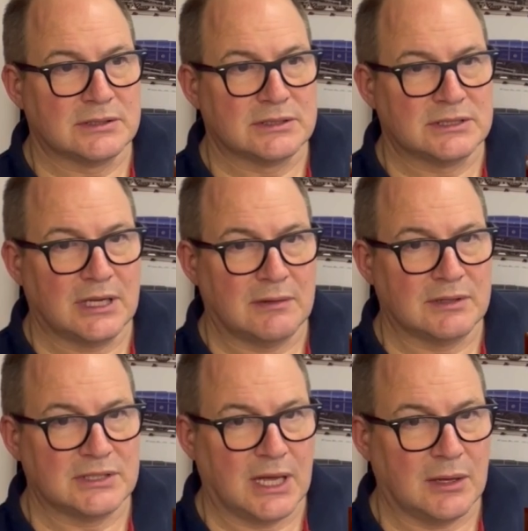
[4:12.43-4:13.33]

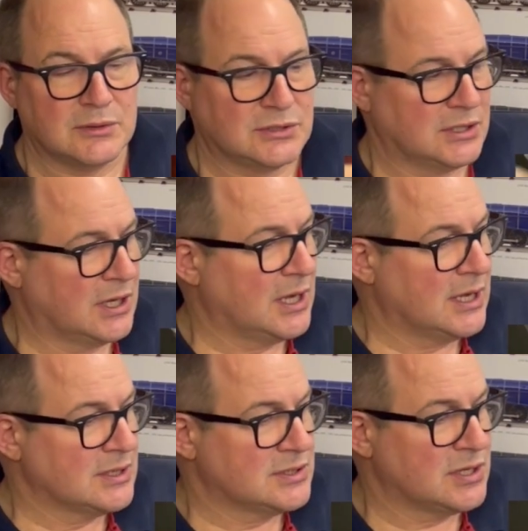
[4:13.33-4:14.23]
terraced house
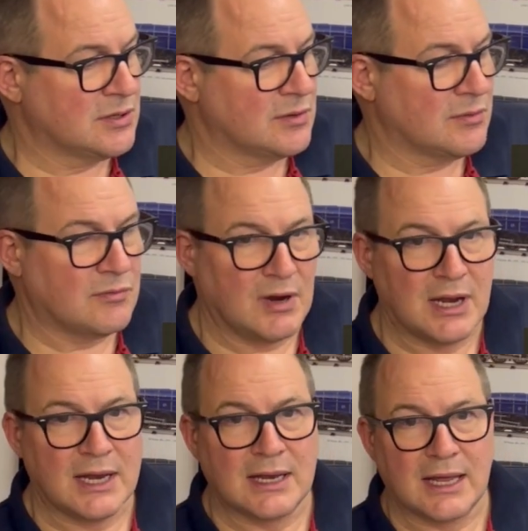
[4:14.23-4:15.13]
to
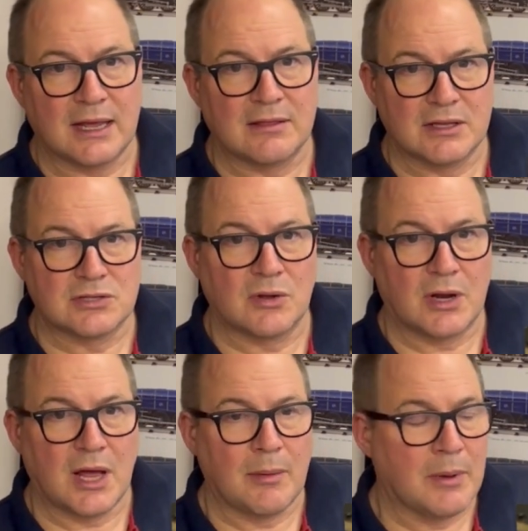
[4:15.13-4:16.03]
really link this
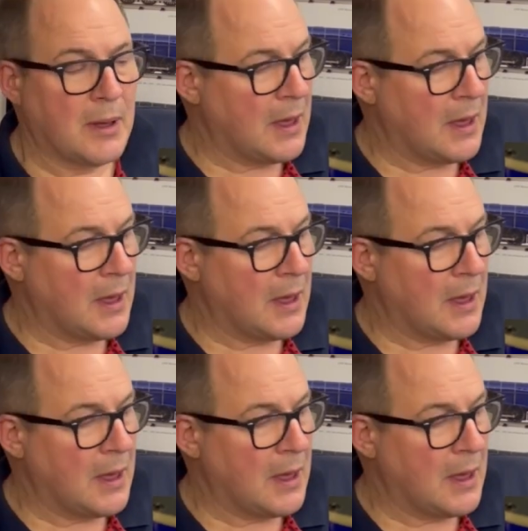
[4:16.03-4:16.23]
lot up.